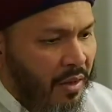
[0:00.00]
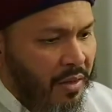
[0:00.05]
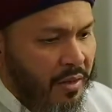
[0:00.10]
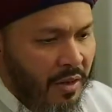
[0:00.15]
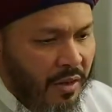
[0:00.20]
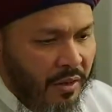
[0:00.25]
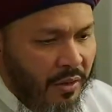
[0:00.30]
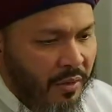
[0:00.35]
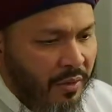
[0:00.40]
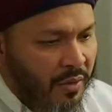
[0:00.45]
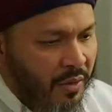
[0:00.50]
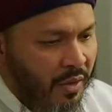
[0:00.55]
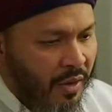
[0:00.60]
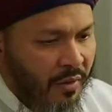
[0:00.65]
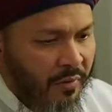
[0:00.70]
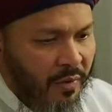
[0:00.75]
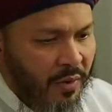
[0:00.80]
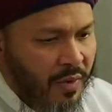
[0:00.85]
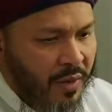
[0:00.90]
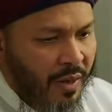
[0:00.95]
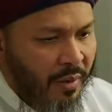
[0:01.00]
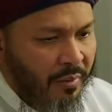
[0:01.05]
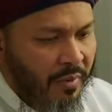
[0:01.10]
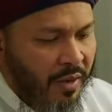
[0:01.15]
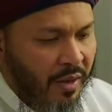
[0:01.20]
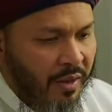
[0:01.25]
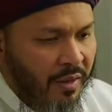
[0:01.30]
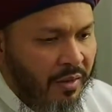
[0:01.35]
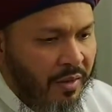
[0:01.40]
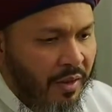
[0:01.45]
It is not going to give you
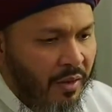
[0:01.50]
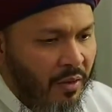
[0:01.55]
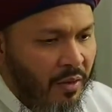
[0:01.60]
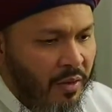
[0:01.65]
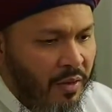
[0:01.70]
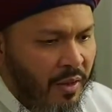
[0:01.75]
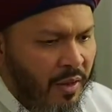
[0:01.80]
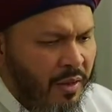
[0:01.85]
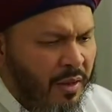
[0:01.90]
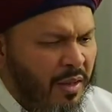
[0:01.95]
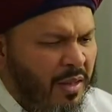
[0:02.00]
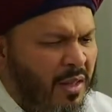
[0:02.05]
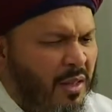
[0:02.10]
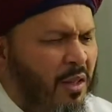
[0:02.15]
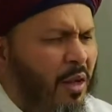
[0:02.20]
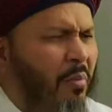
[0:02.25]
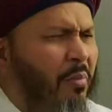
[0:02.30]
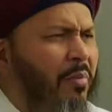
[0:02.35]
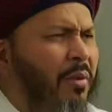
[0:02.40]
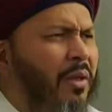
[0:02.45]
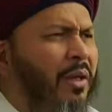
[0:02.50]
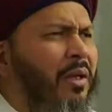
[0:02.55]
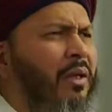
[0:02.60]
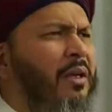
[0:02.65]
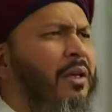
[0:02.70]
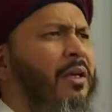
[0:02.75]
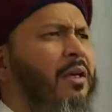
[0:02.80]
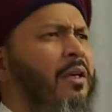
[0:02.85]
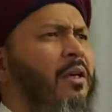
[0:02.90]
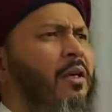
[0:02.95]
something that you say this is
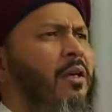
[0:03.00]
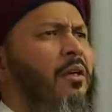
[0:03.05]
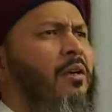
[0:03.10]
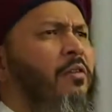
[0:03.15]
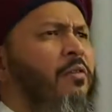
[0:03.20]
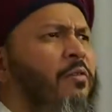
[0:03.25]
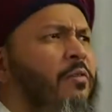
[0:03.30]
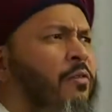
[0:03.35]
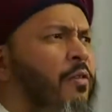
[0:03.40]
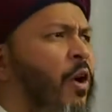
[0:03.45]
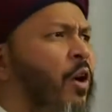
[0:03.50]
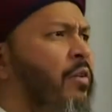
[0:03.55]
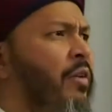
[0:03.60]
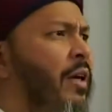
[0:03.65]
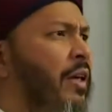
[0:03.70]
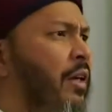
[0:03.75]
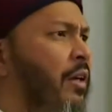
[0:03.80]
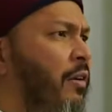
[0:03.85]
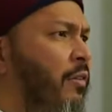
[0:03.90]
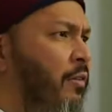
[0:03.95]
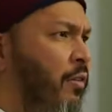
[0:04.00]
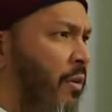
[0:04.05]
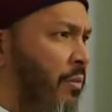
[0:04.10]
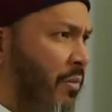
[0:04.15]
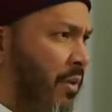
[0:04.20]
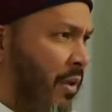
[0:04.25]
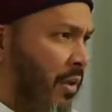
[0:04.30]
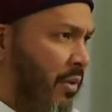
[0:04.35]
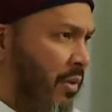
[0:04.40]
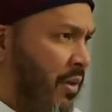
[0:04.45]
completely foreign
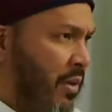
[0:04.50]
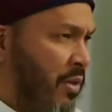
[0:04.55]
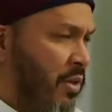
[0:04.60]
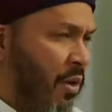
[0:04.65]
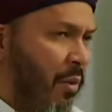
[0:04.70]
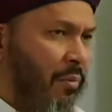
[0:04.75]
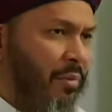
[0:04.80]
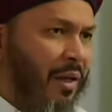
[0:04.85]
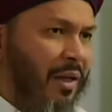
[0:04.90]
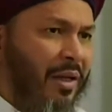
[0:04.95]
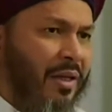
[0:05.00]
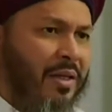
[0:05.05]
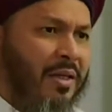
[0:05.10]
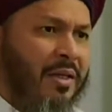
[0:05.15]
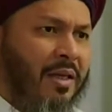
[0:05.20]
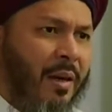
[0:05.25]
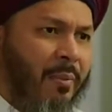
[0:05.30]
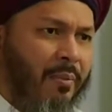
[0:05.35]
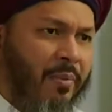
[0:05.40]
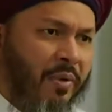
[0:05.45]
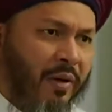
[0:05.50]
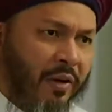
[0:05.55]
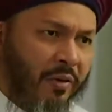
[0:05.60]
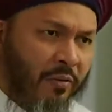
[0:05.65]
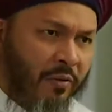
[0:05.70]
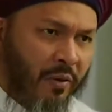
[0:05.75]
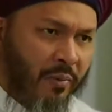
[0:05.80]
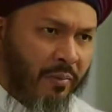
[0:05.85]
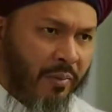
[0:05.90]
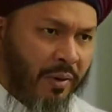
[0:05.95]
from me, this is completely
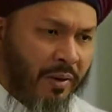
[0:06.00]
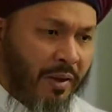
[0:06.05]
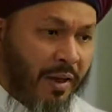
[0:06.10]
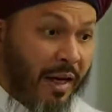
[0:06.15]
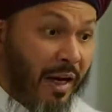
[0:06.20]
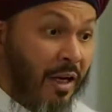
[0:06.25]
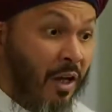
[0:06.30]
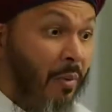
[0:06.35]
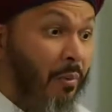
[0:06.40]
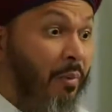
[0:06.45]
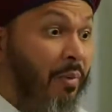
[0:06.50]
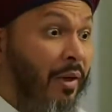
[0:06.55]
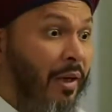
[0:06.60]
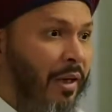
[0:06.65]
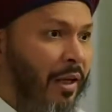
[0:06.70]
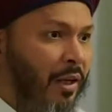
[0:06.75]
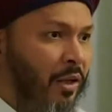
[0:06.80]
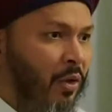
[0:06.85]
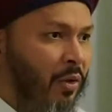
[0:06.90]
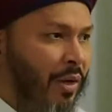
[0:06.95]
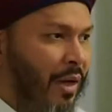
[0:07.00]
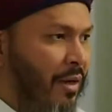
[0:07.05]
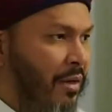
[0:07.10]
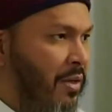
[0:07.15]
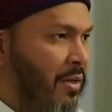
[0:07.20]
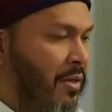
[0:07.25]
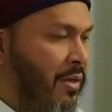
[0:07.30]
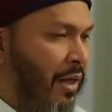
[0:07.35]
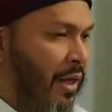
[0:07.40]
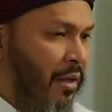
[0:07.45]
separate from me, that I completely don't
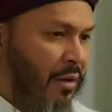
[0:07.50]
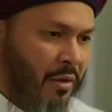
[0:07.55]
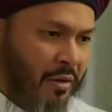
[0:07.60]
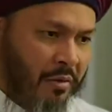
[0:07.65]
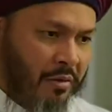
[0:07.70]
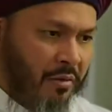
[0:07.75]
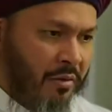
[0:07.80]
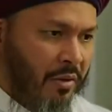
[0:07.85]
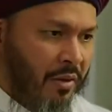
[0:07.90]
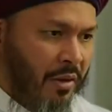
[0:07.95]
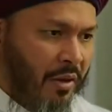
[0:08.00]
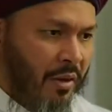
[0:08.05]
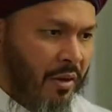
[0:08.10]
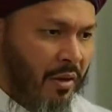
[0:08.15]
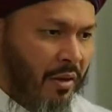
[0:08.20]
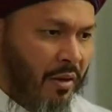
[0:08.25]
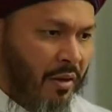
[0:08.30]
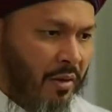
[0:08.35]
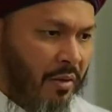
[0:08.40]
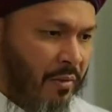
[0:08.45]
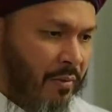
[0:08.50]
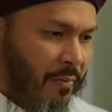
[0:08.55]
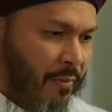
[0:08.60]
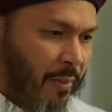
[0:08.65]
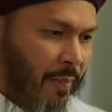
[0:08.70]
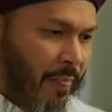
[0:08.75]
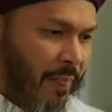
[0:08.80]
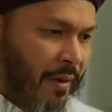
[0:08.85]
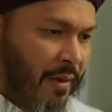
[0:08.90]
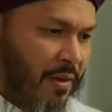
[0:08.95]
understand. No.
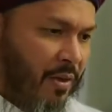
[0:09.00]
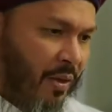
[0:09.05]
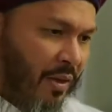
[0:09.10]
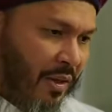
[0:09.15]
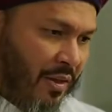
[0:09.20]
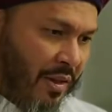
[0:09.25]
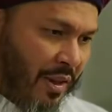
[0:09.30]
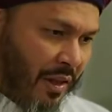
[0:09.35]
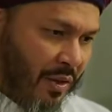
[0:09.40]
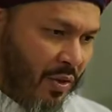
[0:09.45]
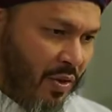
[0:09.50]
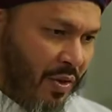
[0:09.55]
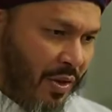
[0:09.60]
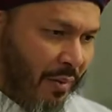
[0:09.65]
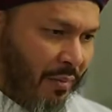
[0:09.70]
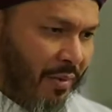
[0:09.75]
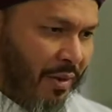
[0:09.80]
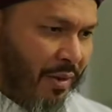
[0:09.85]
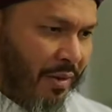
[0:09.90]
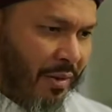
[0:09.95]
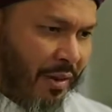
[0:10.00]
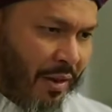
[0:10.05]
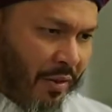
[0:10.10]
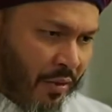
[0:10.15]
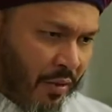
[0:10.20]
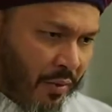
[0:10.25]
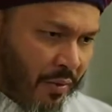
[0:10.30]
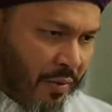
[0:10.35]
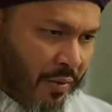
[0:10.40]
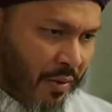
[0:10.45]
It's going to tell you something
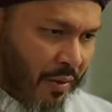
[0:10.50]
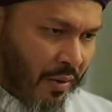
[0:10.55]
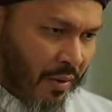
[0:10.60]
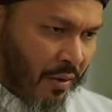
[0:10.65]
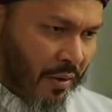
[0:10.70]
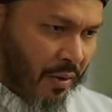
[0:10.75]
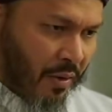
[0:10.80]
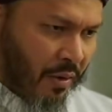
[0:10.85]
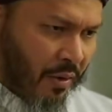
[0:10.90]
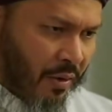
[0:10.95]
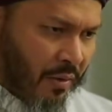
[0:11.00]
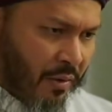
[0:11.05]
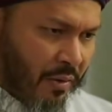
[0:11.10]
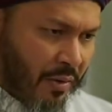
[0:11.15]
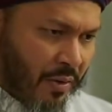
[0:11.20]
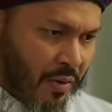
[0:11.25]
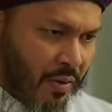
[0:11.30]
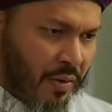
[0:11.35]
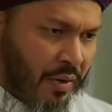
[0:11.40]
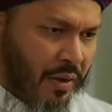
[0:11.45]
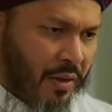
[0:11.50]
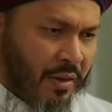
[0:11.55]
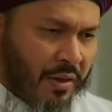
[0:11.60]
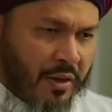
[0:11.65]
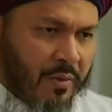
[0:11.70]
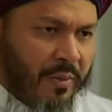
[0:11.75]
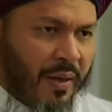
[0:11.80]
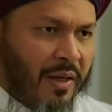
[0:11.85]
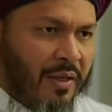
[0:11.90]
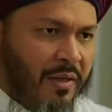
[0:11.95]
that you said,
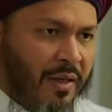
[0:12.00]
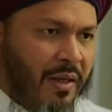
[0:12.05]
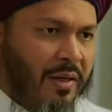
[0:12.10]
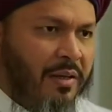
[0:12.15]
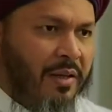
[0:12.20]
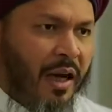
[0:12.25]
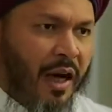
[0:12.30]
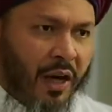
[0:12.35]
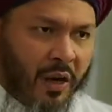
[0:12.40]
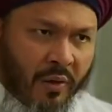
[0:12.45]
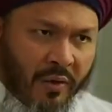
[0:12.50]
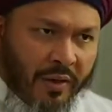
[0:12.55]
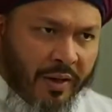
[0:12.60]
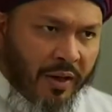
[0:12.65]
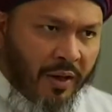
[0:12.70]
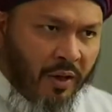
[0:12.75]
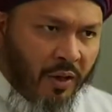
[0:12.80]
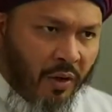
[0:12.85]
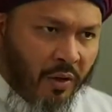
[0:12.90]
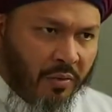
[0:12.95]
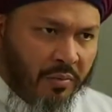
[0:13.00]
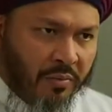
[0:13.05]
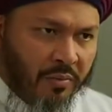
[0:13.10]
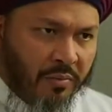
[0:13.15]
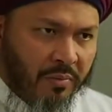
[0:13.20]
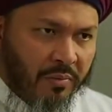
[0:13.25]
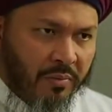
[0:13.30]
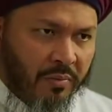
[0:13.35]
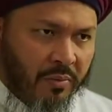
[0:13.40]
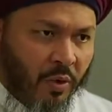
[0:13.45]
this makes sense, I already know.
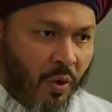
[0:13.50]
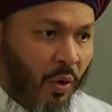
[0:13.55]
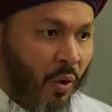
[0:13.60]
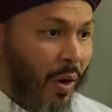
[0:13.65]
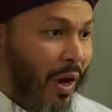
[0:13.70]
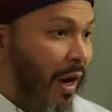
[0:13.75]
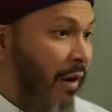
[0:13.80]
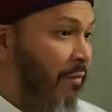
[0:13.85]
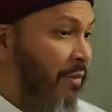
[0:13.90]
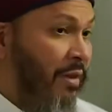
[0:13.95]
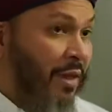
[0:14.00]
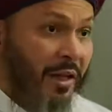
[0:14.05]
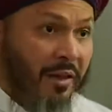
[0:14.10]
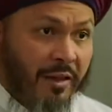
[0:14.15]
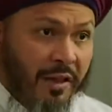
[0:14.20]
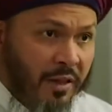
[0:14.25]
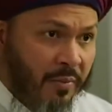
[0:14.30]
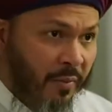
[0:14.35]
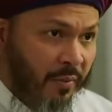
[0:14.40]
Or I've done